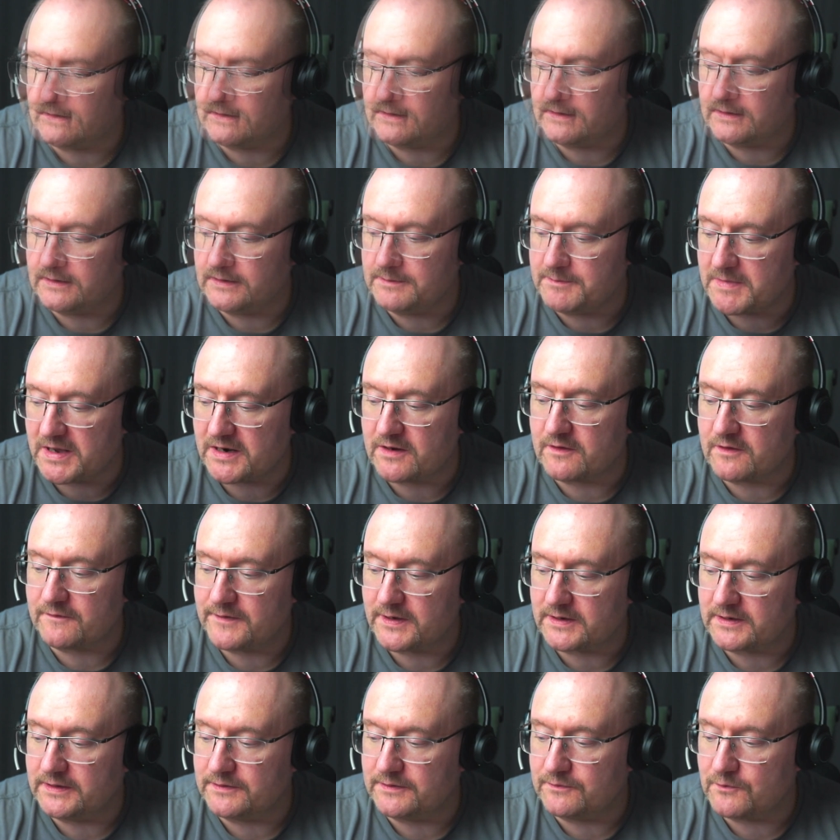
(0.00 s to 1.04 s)
In matter of
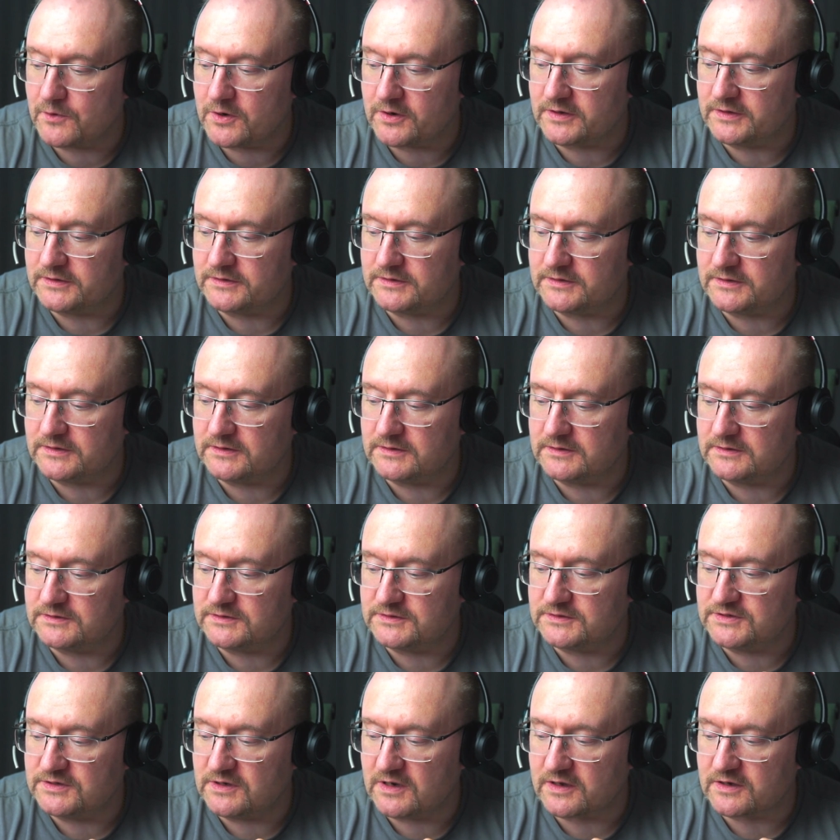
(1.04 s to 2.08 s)
fact, it worked
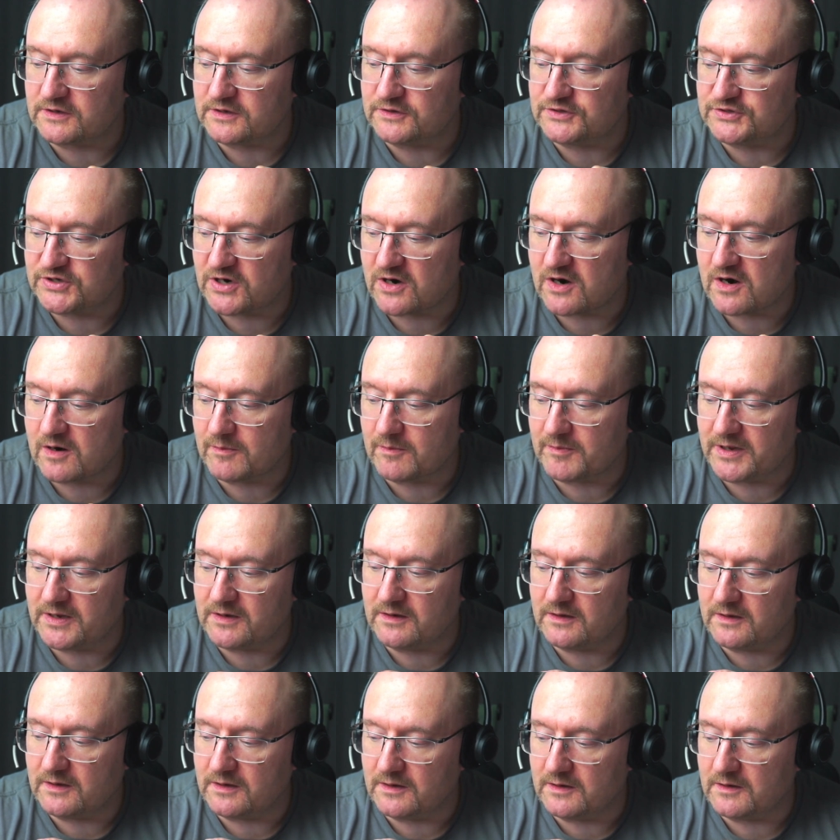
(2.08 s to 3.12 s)
like a charm
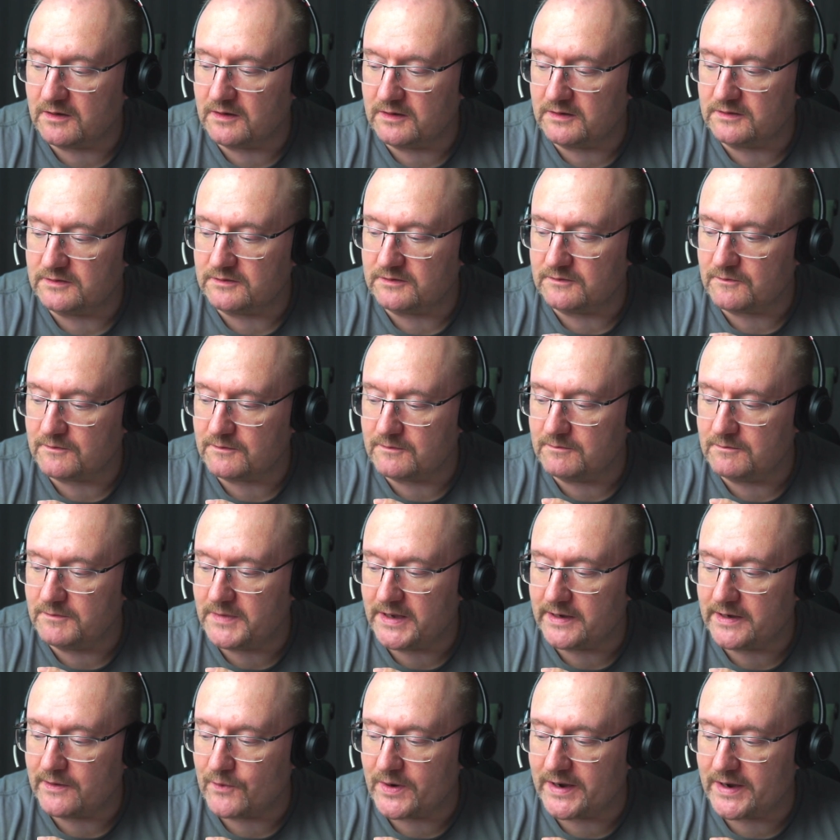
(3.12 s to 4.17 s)
in
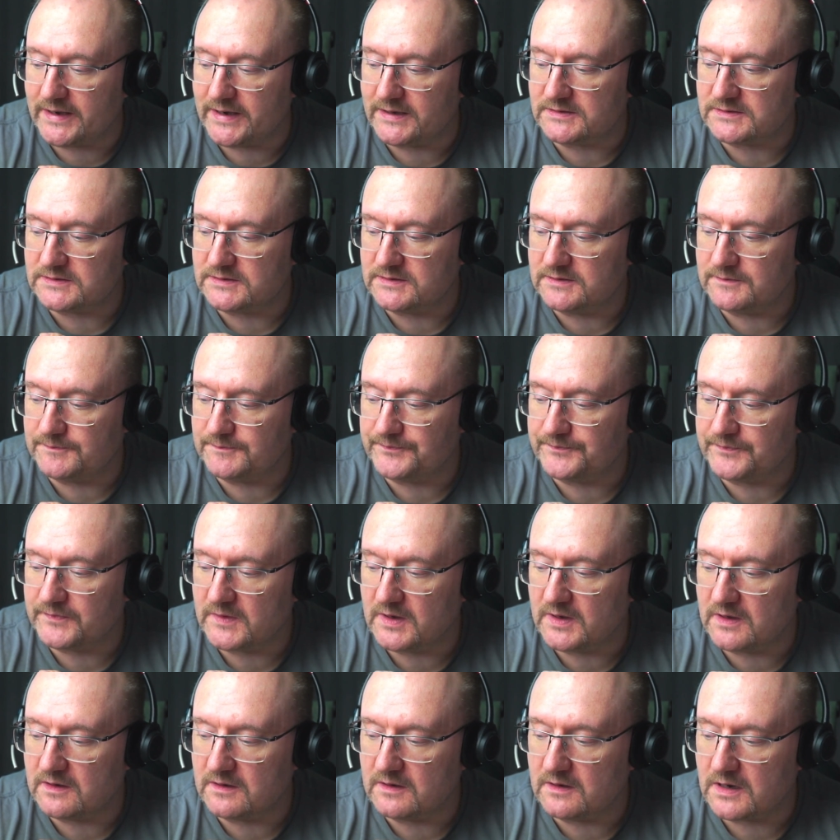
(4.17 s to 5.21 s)
many ways.
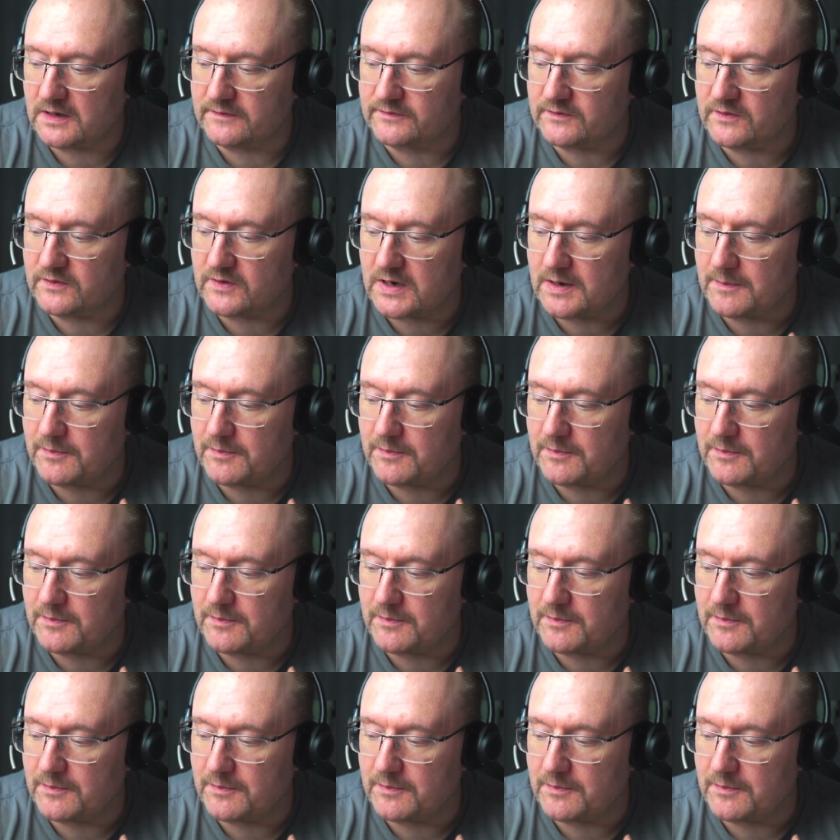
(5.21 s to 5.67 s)
After I